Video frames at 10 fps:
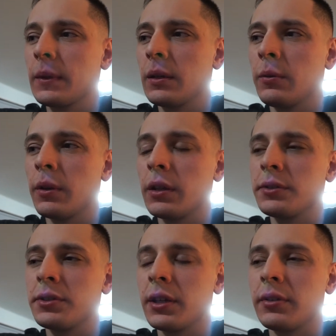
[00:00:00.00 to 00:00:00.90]
of the things
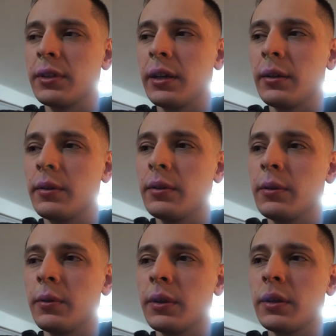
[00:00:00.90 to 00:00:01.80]
he said is that
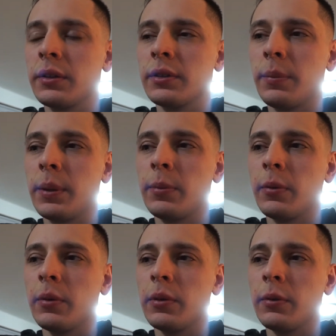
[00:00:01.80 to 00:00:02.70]
one of the things that
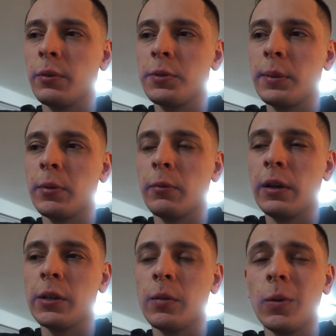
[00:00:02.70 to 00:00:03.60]
rich people
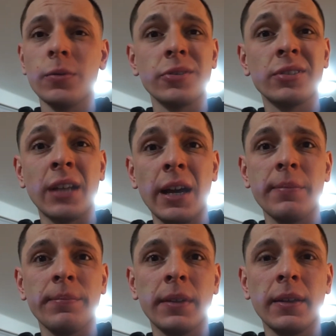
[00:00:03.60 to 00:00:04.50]
value the most is
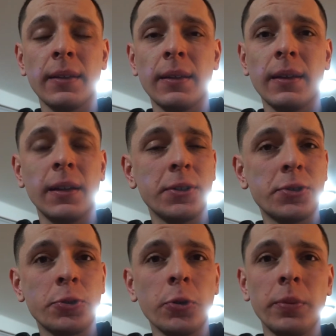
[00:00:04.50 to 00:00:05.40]
time, and it's
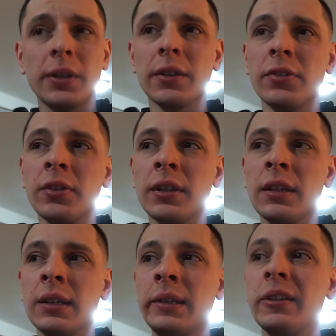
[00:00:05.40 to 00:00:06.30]
true, because
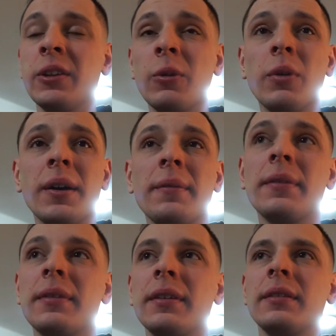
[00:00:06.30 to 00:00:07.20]
you know what,
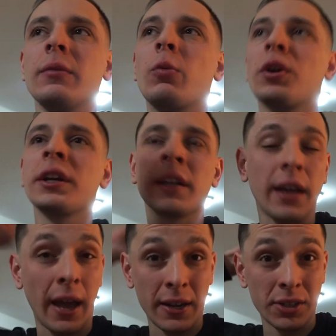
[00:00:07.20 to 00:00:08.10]

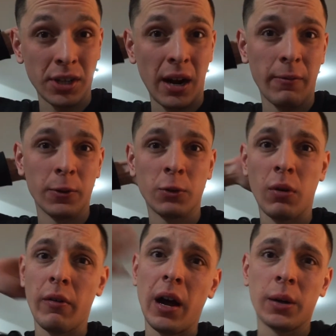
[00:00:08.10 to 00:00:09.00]
working at a job for
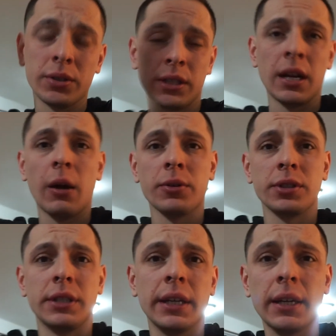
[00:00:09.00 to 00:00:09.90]
12 hours, 10 hours
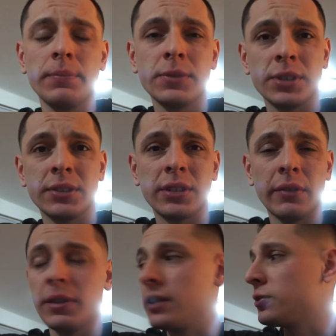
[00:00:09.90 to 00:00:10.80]
a day,
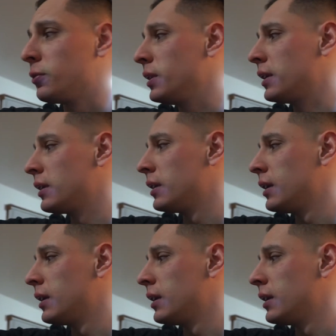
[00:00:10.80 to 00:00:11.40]
6-7 days a week,